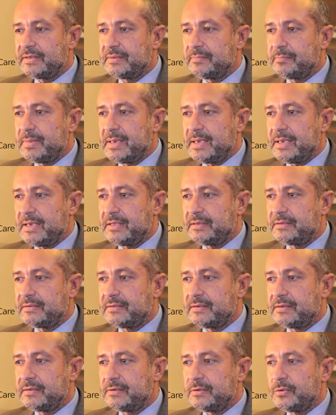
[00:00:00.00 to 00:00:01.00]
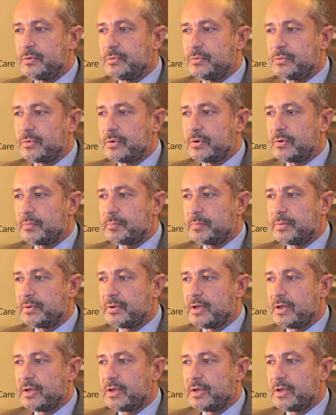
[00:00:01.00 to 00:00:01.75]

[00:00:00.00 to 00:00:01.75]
debate in Europe